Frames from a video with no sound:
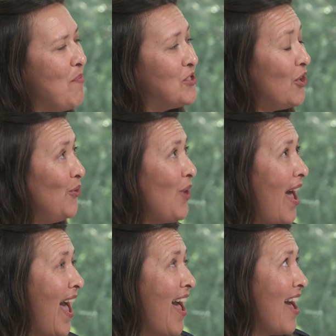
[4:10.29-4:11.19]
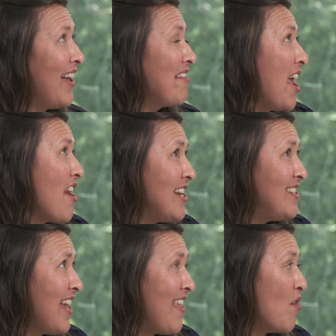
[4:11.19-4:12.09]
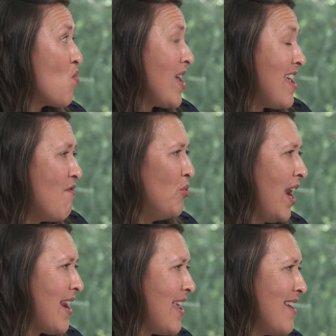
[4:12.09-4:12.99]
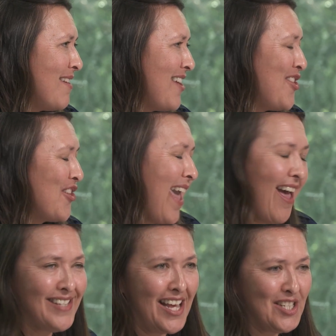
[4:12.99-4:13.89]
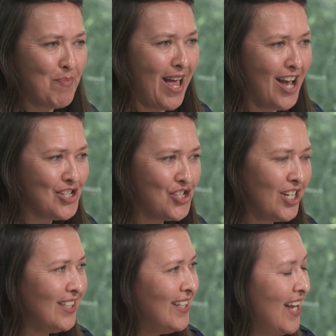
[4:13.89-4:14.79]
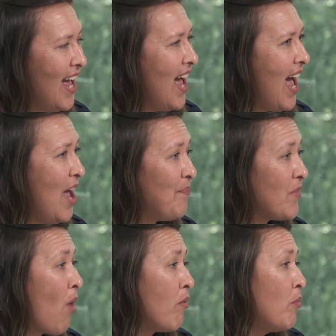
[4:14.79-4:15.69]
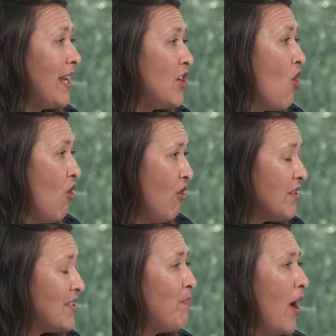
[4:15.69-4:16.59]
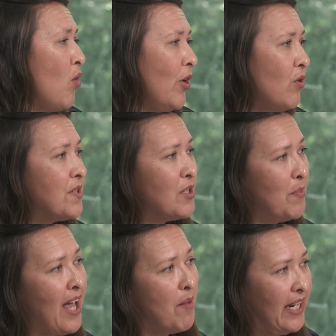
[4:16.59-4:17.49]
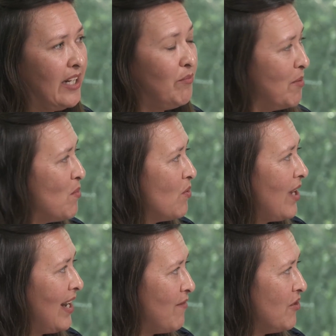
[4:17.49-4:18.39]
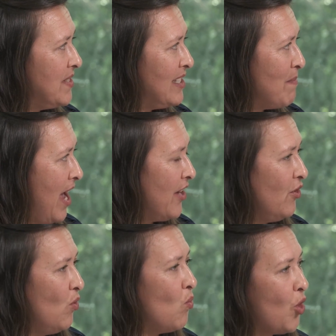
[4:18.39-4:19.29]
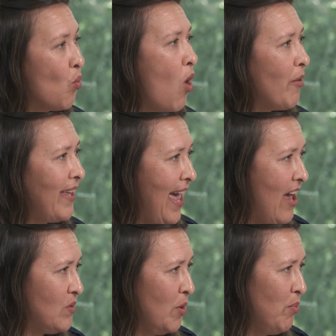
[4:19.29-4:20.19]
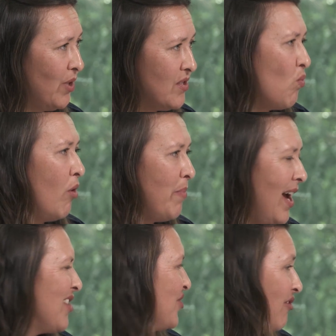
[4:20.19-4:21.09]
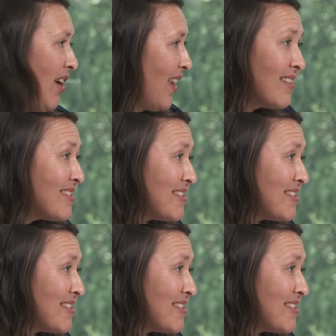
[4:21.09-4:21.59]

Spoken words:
So can I say that we've put any, cows out to pasture? Probably not, but we're also becoming a little bit more clever and smarter, what cows we put into what pasture, I guess.